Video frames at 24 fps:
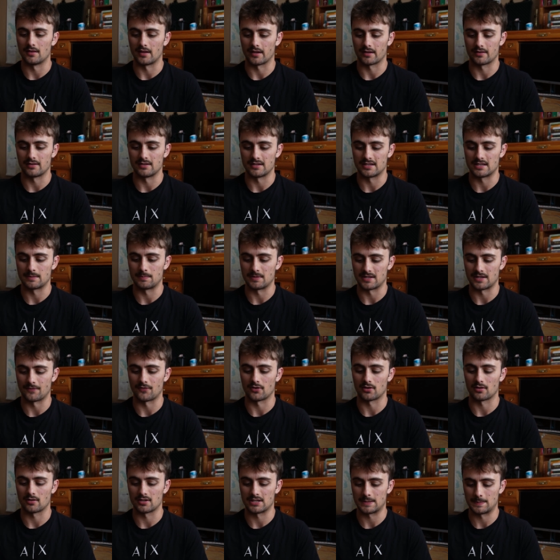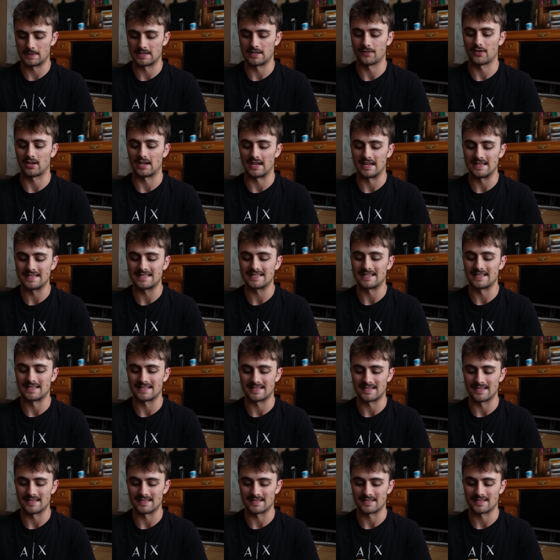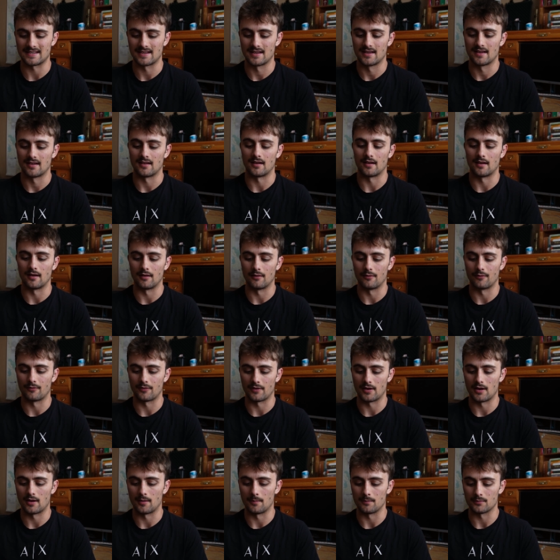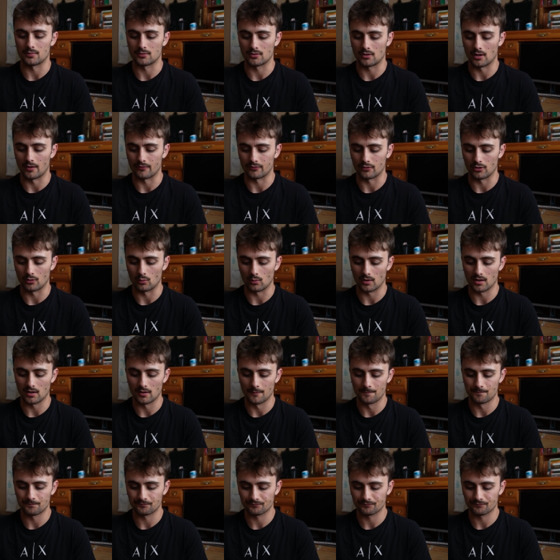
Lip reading: Like these specific instances of goodwill.